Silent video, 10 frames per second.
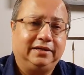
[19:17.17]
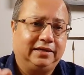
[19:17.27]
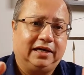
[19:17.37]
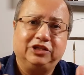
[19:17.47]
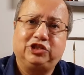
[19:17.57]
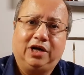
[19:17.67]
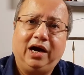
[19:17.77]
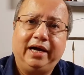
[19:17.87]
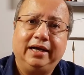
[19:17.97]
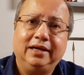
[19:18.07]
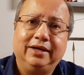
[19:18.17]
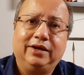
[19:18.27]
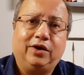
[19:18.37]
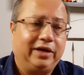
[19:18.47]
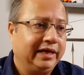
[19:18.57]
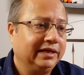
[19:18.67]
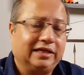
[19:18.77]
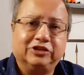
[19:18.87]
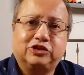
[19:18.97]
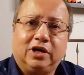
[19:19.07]
agile in
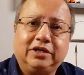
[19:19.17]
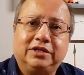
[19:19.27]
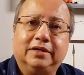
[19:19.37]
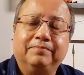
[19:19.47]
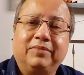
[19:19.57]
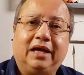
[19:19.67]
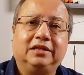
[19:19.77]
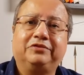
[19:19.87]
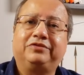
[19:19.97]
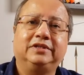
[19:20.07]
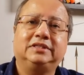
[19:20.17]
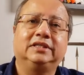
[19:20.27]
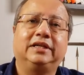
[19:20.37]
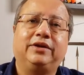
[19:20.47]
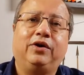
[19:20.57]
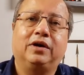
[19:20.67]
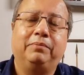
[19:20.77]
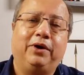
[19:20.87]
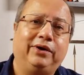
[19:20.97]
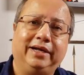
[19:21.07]
construction? And the first thing they talk
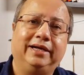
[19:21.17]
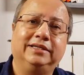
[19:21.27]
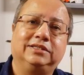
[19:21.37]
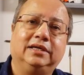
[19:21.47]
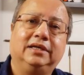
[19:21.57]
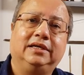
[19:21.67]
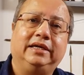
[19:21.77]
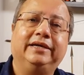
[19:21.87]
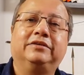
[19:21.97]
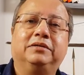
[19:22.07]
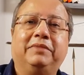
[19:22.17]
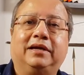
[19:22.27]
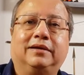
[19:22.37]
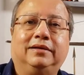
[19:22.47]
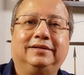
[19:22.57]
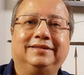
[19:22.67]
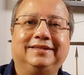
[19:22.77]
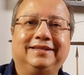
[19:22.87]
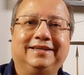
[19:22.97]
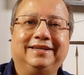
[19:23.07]
about is incremental,
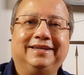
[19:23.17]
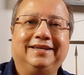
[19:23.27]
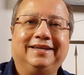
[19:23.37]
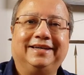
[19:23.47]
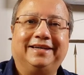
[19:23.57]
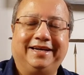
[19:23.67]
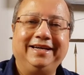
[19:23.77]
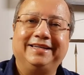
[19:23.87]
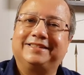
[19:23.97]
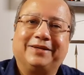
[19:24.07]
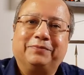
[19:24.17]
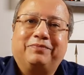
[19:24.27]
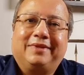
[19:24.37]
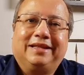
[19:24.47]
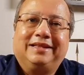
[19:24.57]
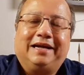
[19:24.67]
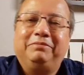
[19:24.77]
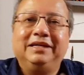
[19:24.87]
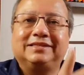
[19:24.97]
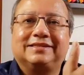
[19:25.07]
right? So that
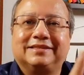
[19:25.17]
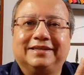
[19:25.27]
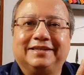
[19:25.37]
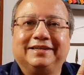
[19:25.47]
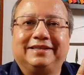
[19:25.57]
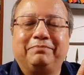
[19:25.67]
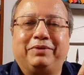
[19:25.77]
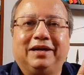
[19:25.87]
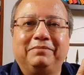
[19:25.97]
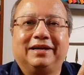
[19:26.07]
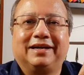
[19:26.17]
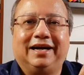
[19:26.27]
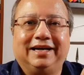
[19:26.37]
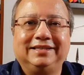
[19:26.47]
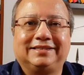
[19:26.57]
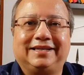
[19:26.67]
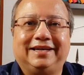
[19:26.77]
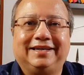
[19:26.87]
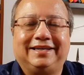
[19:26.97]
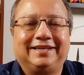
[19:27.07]
means the pyramid guys,
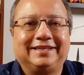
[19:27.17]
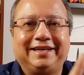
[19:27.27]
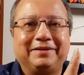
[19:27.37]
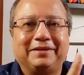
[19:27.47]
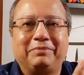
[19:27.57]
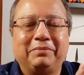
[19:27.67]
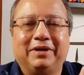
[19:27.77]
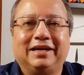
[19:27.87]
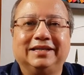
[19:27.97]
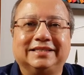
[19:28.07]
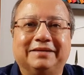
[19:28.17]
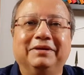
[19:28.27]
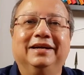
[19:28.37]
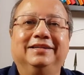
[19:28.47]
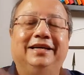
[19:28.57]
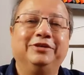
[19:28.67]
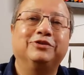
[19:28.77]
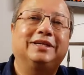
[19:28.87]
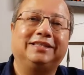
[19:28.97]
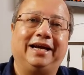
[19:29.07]
the people in Egypt, they
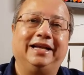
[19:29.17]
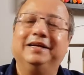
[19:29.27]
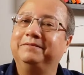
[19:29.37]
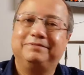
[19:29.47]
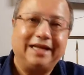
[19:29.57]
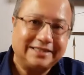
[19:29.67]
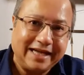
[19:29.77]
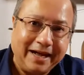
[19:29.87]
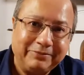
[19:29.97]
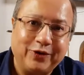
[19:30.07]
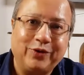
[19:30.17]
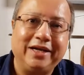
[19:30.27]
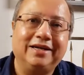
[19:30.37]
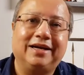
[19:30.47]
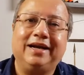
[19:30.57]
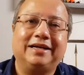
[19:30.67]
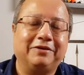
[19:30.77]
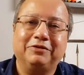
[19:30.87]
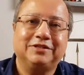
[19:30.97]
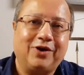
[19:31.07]
used agile. That's absolutely incorrect. It
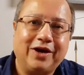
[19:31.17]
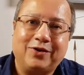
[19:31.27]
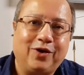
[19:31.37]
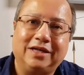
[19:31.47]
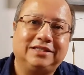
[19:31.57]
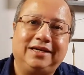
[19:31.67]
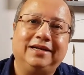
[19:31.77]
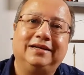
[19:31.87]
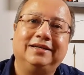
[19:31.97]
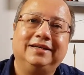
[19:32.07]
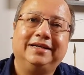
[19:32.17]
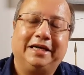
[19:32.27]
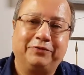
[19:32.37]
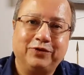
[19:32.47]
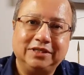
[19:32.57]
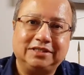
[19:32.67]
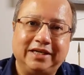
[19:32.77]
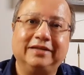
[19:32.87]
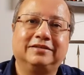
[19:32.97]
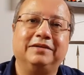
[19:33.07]
was not at all agile. It was
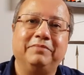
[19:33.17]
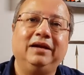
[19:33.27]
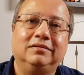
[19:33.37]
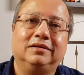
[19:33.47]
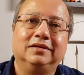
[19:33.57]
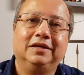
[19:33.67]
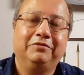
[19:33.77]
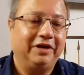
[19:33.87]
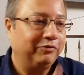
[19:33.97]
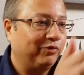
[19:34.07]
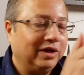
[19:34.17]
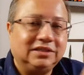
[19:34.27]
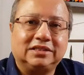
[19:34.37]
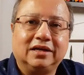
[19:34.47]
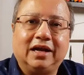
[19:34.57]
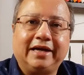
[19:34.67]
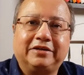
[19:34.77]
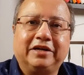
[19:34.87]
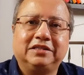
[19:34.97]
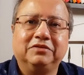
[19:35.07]
incremental, where one single
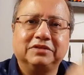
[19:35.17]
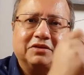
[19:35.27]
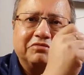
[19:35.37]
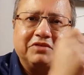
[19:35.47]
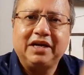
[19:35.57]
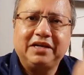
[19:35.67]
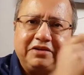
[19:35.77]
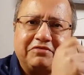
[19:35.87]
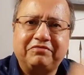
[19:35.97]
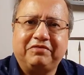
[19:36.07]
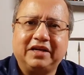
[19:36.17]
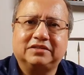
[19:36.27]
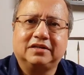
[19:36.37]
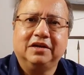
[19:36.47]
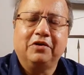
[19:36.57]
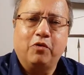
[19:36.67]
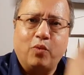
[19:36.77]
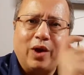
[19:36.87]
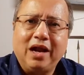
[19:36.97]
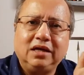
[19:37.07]
iteration was a very fixed,
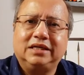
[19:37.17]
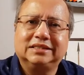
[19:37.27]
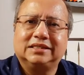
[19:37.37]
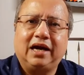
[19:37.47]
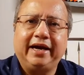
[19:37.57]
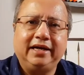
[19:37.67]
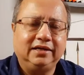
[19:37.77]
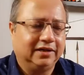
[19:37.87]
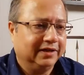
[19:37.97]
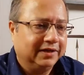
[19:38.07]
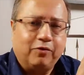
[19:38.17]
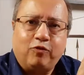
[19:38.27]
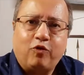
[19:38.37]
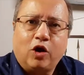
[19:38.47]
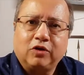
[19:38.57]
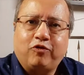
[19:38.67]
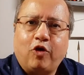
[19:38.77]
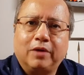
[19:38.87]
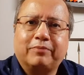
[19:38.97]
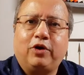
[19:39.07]
well-designed
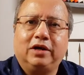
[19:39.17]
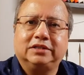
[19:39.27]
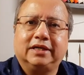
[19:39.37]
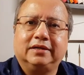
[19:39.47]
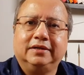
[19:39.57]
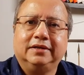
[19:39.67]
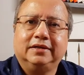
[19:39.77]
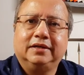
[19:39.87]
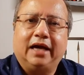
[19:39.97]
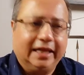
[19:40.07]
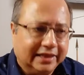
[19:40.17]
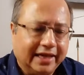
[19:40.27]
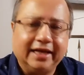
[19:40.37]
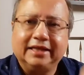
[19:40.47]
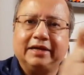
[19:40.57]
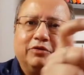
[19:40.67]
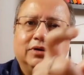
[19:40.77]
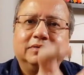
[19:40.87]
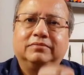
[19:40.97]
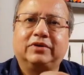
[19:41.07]
waterfall project. And then they
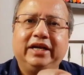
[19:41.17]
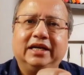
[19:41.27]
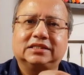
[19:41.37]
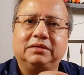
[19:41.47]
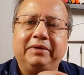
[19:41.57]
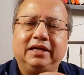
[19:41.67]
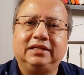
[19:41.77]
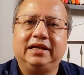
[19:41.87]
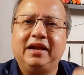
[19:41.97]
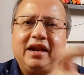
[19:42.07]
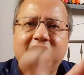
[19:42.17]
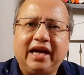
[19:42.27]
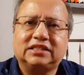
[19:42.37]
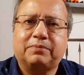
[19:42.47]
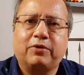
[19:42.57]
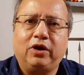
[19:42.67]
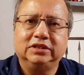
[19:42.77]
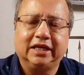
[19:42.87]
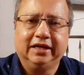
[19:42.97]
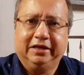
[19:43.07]
would re-estimate the next
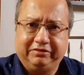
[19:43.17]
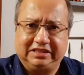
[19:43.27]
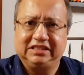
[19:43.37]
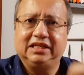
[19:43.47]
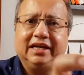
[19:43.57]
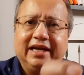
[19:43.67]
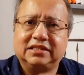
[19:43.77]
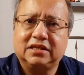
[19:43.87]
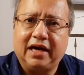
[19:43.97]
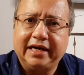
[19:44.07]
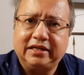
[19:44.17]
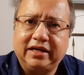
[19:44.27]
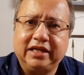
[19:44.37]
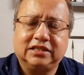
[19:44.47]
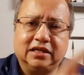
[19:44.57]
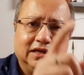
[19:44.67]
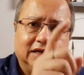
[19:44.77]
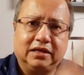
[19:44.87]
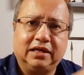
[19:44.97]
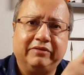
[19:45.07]
project, which is the next iteration.
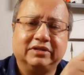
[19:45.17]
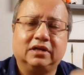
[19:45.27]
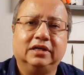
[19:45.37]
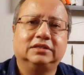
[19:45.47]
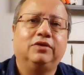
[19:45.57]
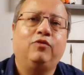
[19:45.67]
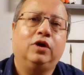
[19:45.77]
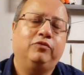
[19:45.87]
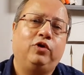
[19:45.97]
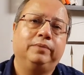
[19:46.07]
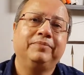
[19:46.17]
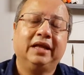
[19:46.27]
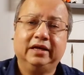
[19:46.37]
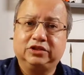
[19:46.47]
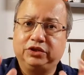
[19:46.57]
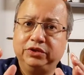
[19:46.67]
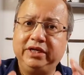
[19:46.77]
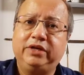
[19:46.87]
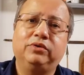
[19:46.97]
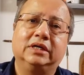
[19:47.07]
Nevertheless, waterfall. So you
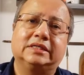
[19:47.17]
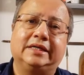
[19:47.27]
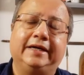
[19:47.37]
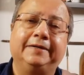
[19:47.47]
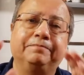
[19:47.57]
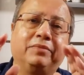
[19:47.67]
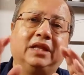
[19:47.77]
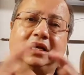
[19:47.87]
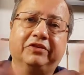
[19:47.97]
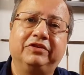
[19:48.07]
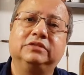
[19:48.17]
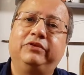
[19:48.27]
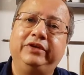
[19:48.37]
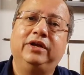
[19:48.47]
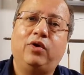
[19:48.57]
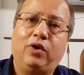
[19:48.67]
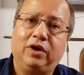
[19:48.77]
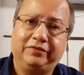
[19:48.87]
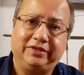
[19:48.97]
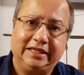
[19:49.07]
need to understand the difference between all
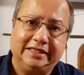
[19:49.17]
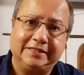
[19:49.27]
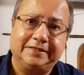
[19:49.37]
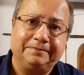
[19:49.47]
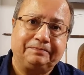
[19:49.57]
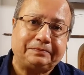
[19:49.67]
of these.